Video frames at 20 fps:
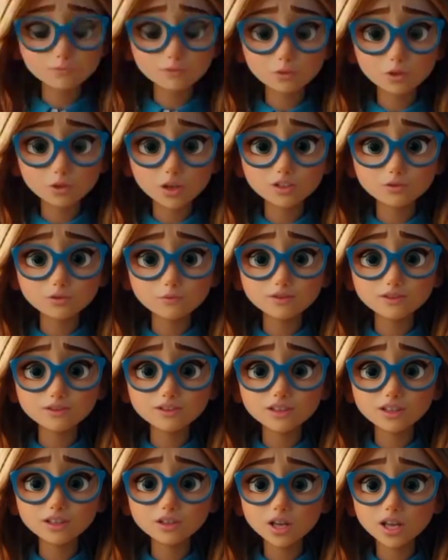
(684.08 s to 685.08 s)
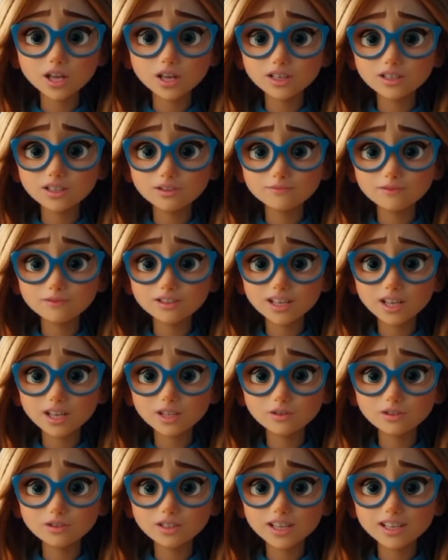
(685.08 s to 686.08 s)
rich now, it is time to
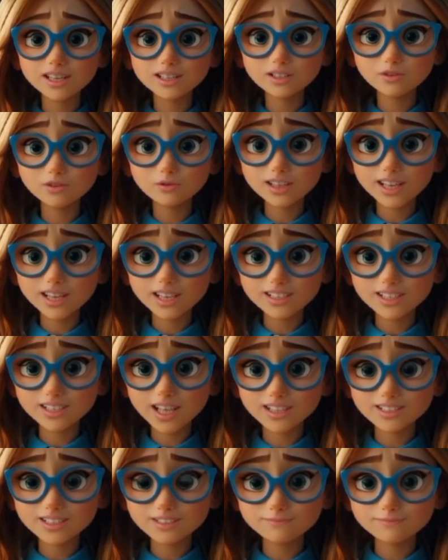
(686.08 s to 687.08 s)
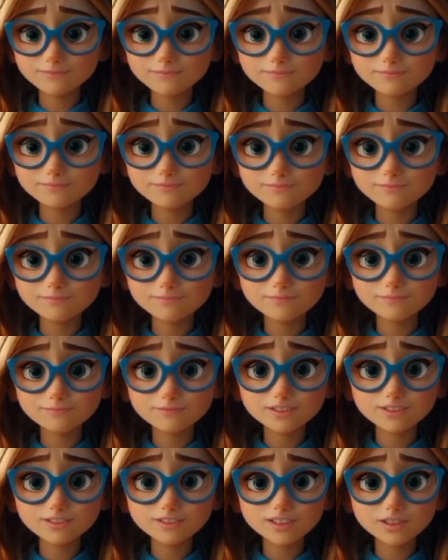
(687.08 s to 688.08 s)
pay the debt."
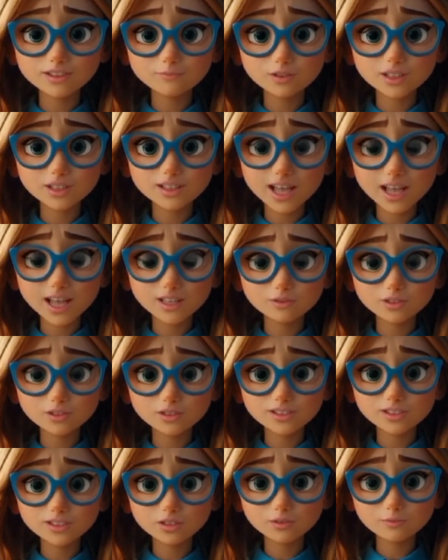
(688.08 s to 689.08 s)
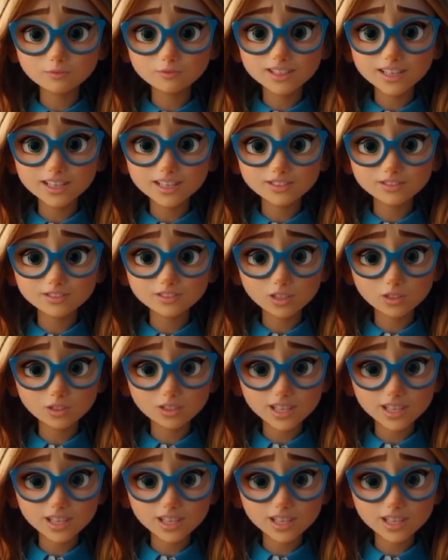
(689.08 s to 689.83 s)
Mr. Mahmoud quickly closed the bag